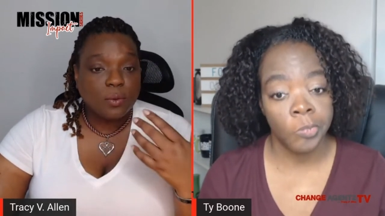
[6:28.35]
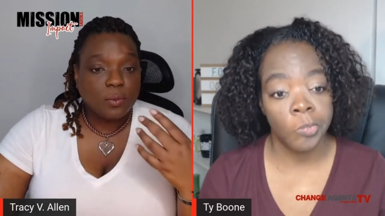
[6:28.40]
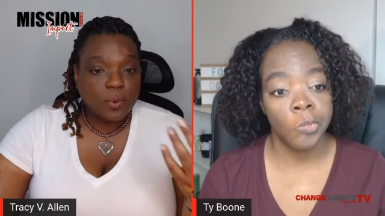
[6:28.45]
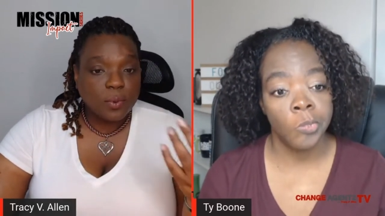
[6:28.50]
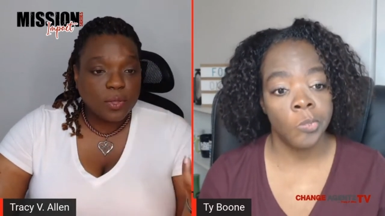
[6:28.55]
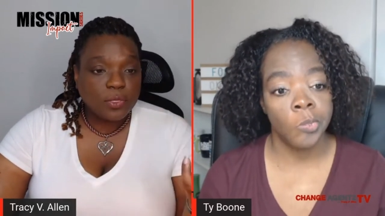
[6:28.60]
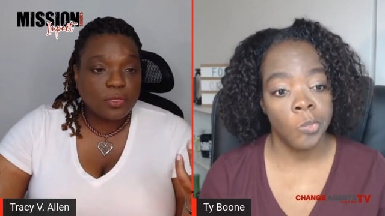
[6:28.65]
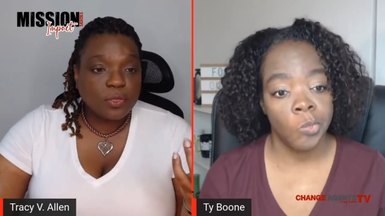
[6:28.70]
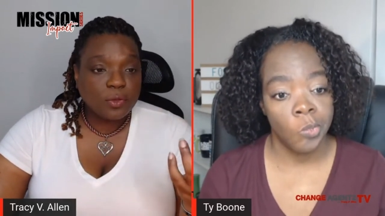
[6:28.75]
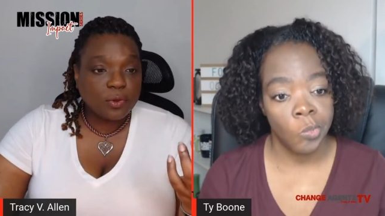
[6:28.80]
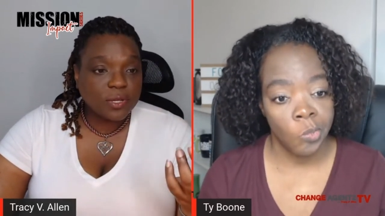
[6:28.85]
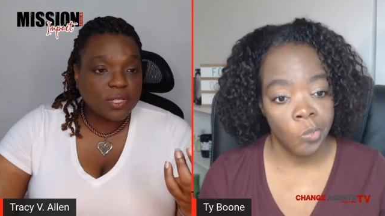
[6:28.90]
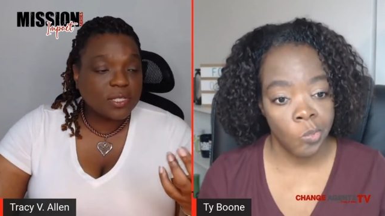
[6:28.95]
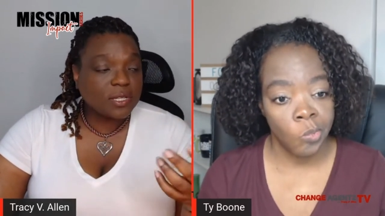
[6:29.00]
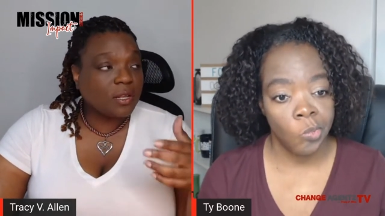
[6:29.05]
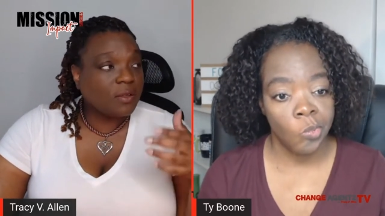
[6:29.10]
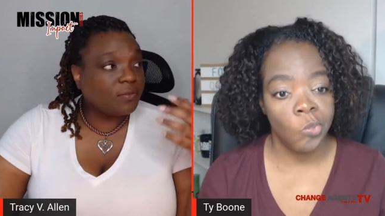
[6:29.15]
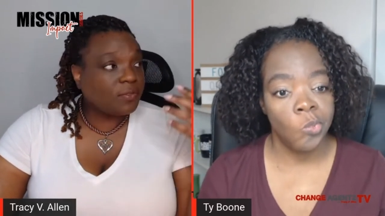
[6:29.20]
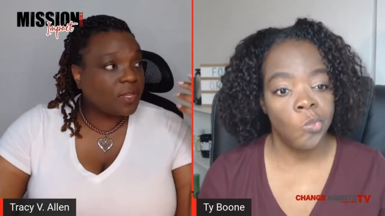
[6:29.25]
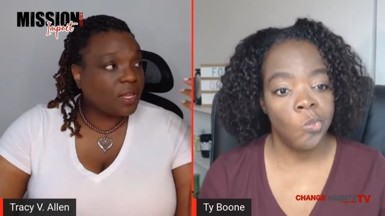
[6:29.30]
Speaker 1: with
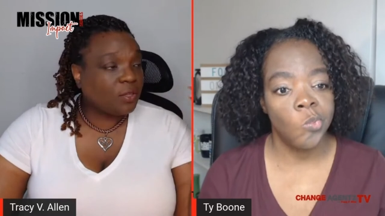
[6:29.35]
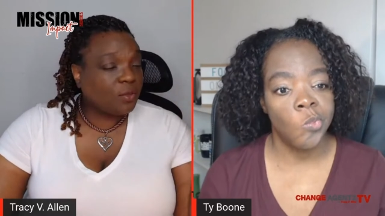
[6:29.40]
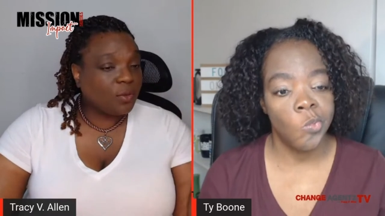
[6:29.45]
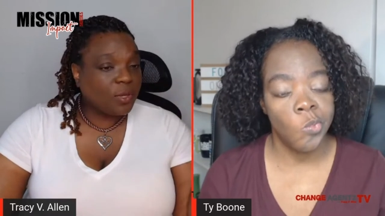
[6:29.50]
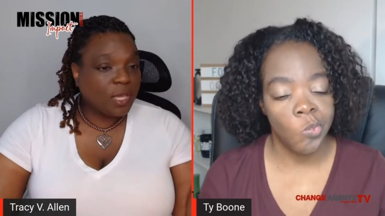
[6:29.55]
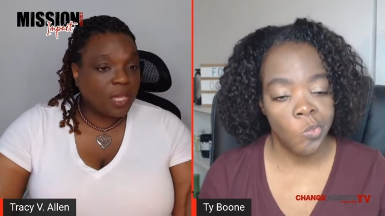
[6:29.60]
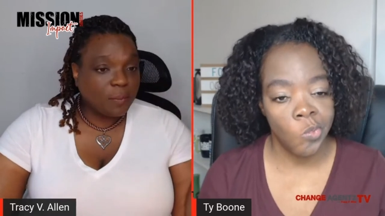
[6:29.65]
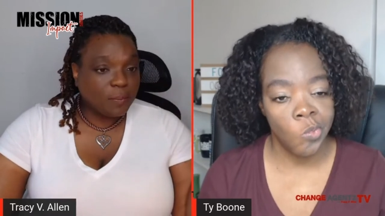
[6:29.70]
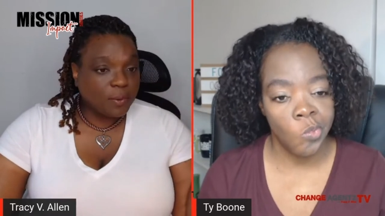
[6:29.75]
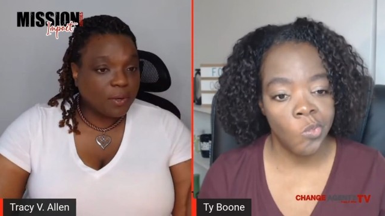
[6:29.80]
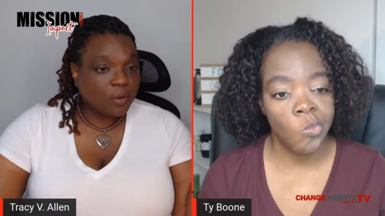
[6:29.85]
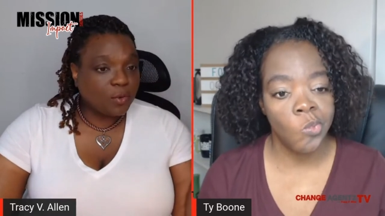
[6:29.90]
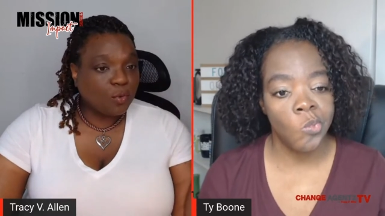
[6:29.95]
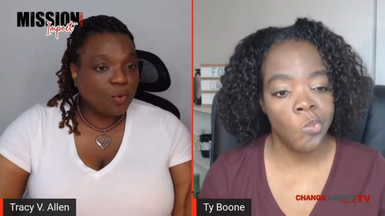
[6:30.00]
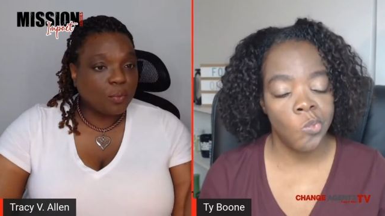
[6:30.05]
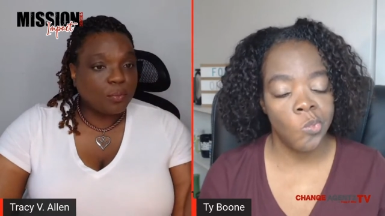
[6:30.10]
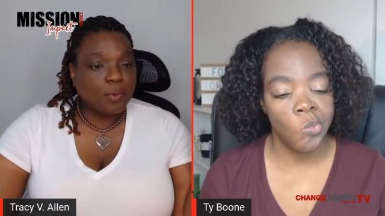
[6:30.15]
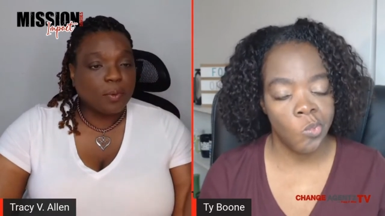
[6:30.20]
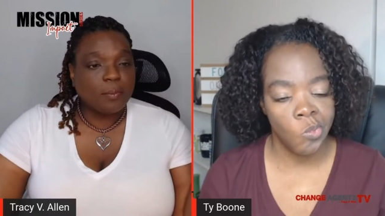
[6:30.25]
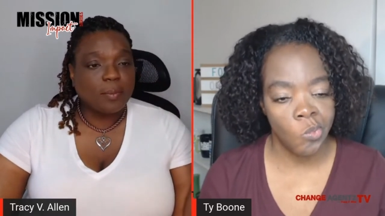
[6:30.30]
yourself that you keep in a
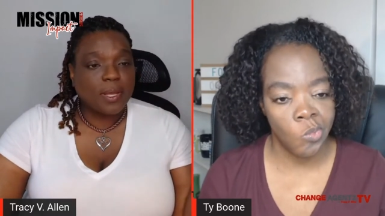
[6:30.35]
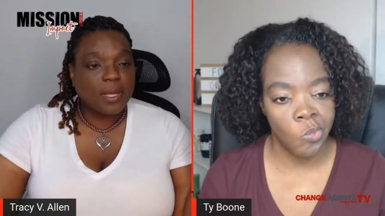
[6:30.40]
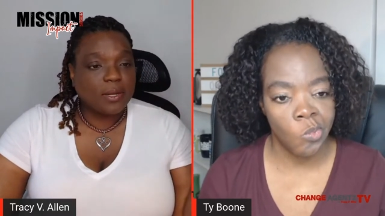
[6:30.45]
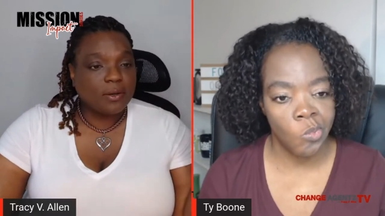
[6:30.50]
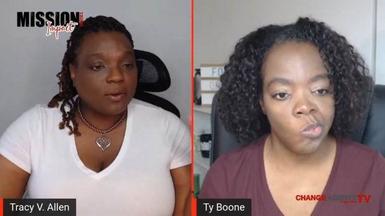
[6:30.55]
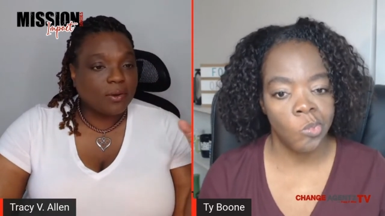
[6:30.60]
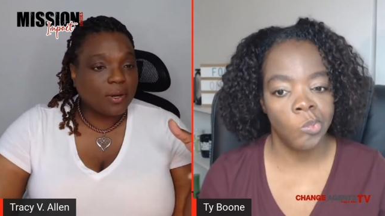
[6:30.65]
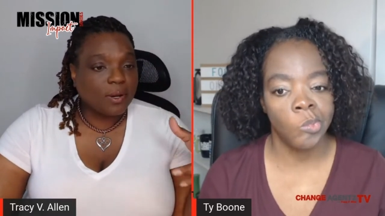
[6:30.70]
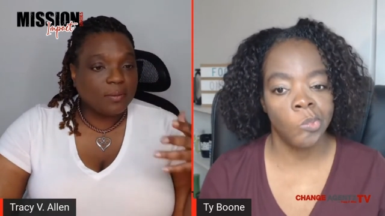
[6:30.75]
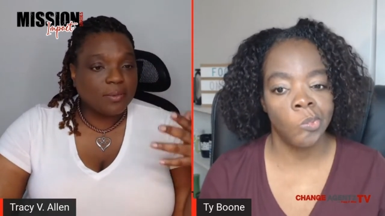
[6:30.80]
corporate binder.